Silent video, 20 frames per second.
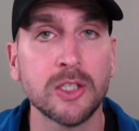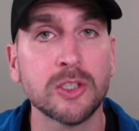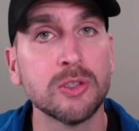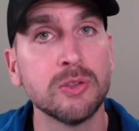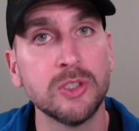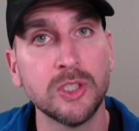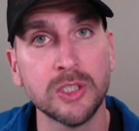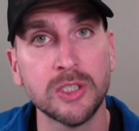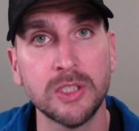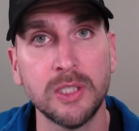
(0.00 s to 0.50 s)
So
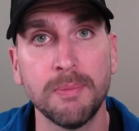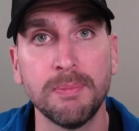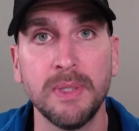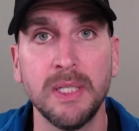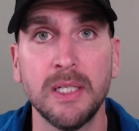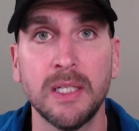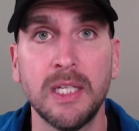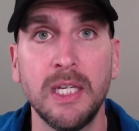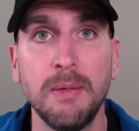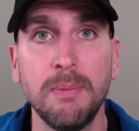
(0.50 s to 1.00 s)
just something
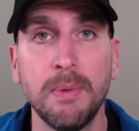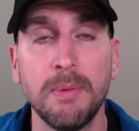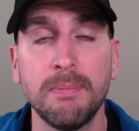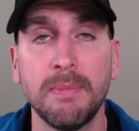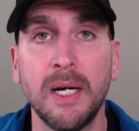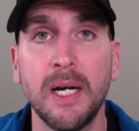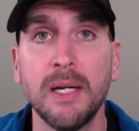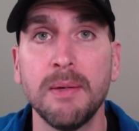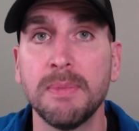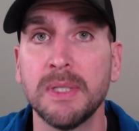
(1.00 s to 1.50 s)
to keep in
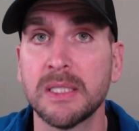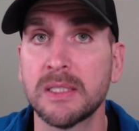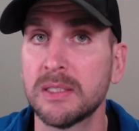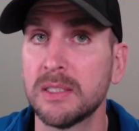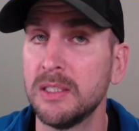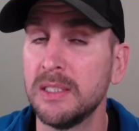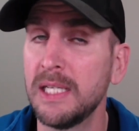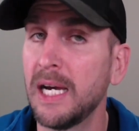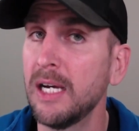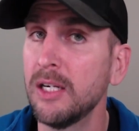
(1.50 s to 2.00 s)
mind because
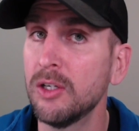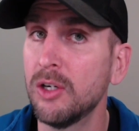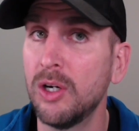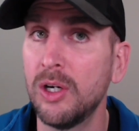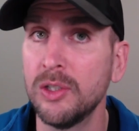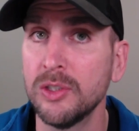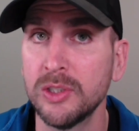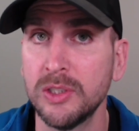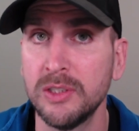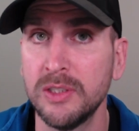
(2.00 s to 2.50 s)
not
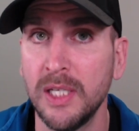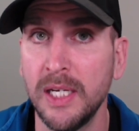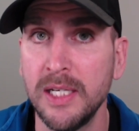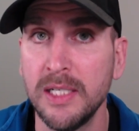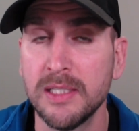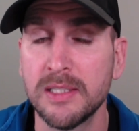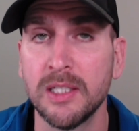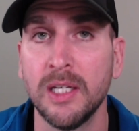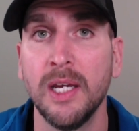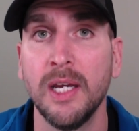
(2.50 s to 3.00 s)
all
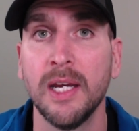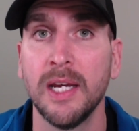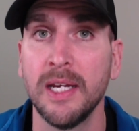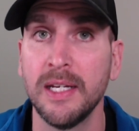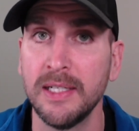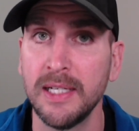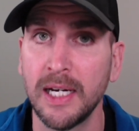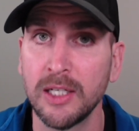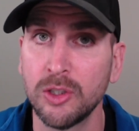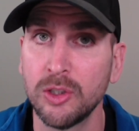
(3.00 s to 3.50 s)
states and
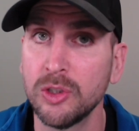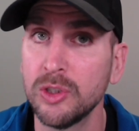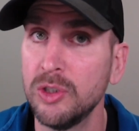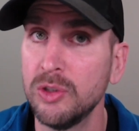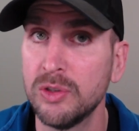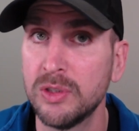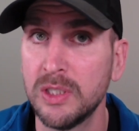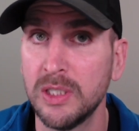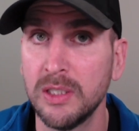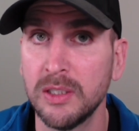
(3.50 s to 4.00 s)
not all
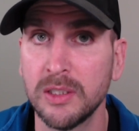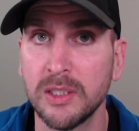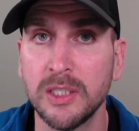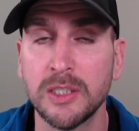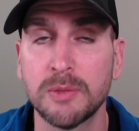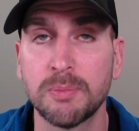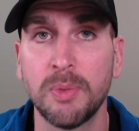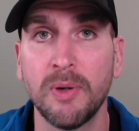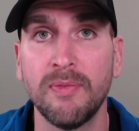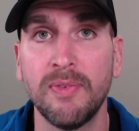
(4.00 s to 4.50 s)

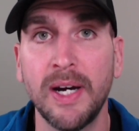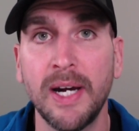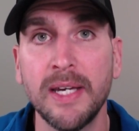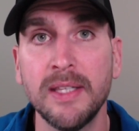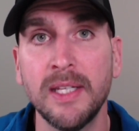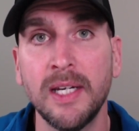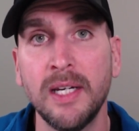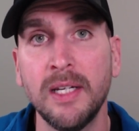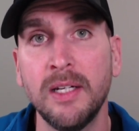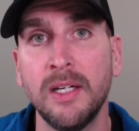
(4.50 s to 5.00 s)
utilities provide
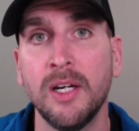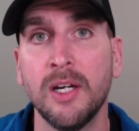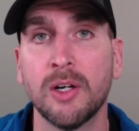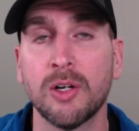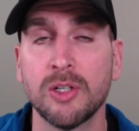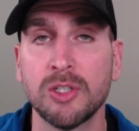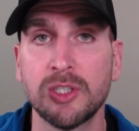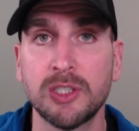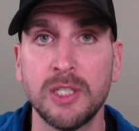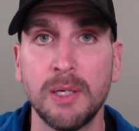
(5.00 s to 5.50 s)
that,
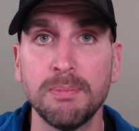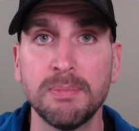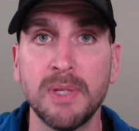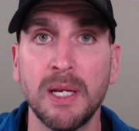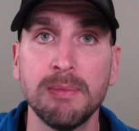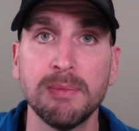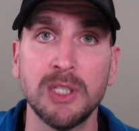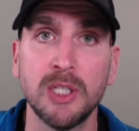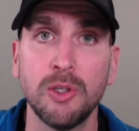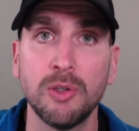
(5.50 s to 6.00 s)
or
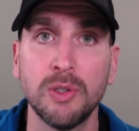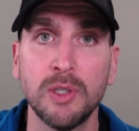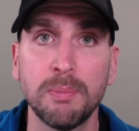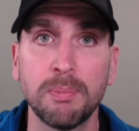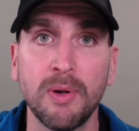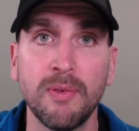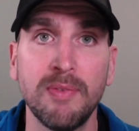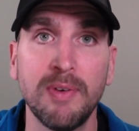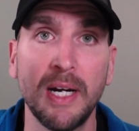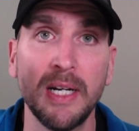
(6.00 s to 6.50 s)
sometimes they only
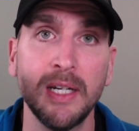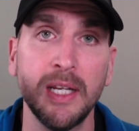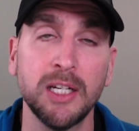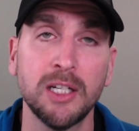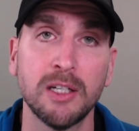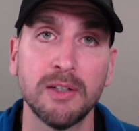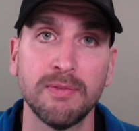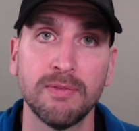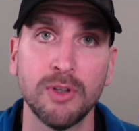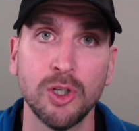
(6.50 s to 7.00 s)
provide a
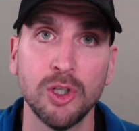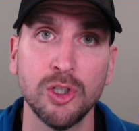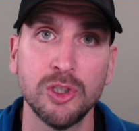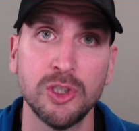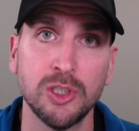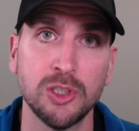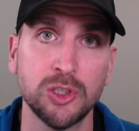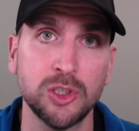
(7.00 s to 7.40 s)
conversion.